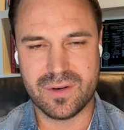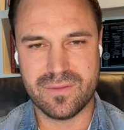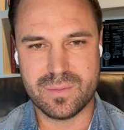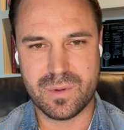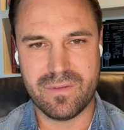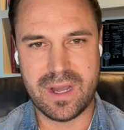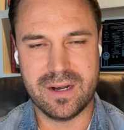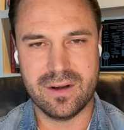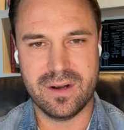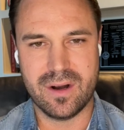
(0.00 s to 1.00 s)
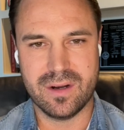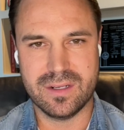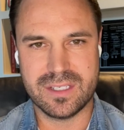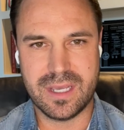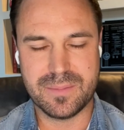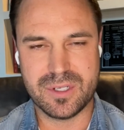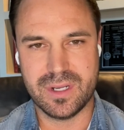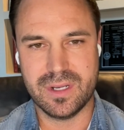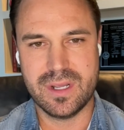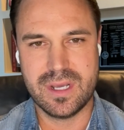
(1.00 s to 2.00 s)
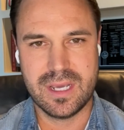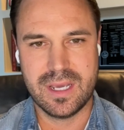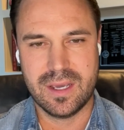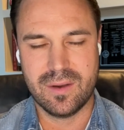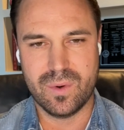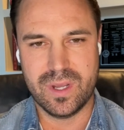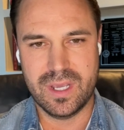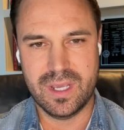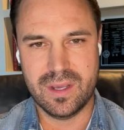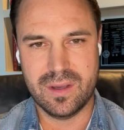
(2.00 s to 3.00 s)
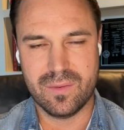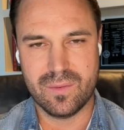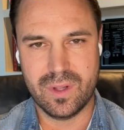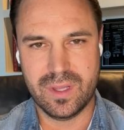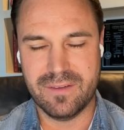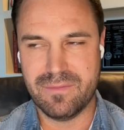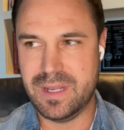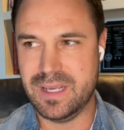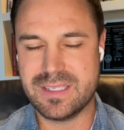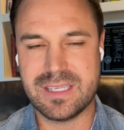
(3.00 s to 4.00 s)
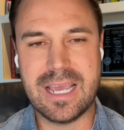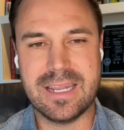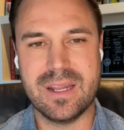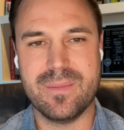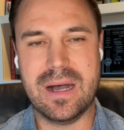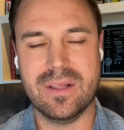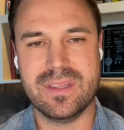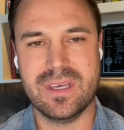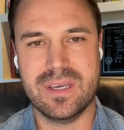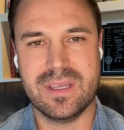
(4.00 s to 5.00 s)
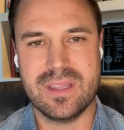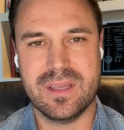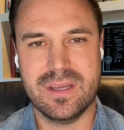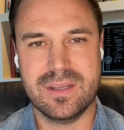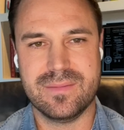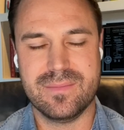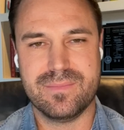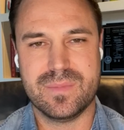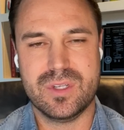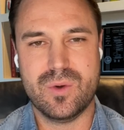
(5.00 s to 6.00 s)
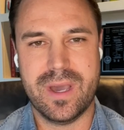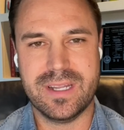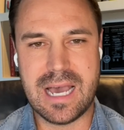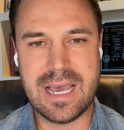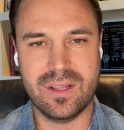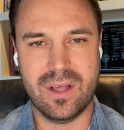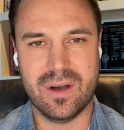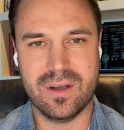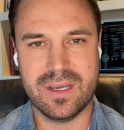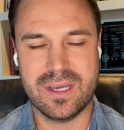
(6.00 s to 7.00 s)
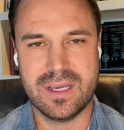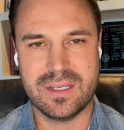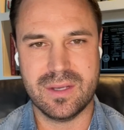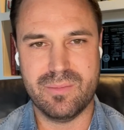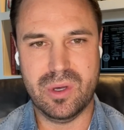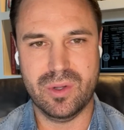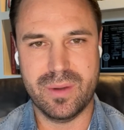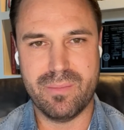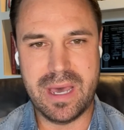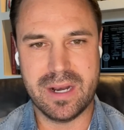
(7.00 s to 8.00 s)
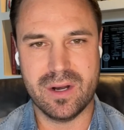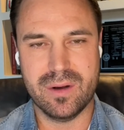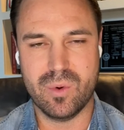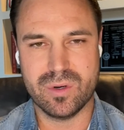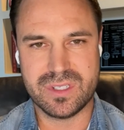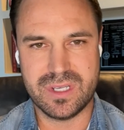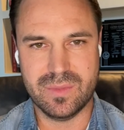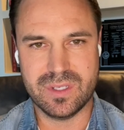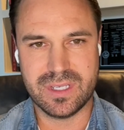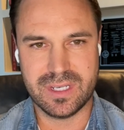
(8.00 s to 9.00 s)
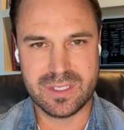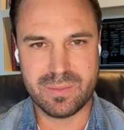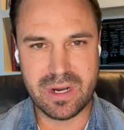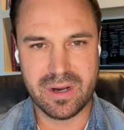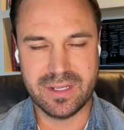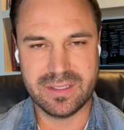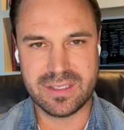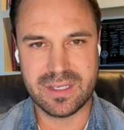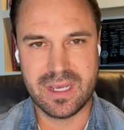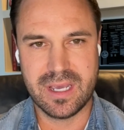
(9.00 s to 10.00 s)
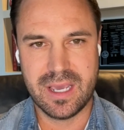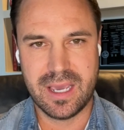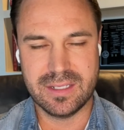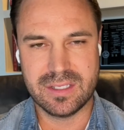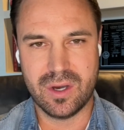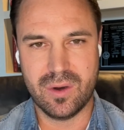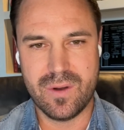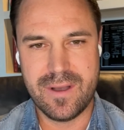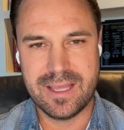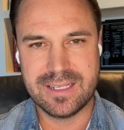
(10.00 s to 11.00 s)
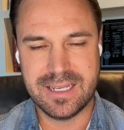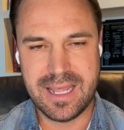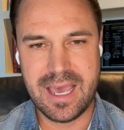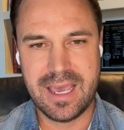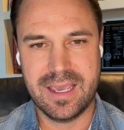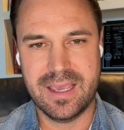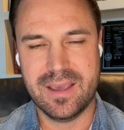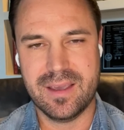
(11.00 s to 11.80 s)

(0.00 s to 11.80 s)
service provider at our inception, we really have been excited about the two-way dialogue to build a better, more seamless experience. And so today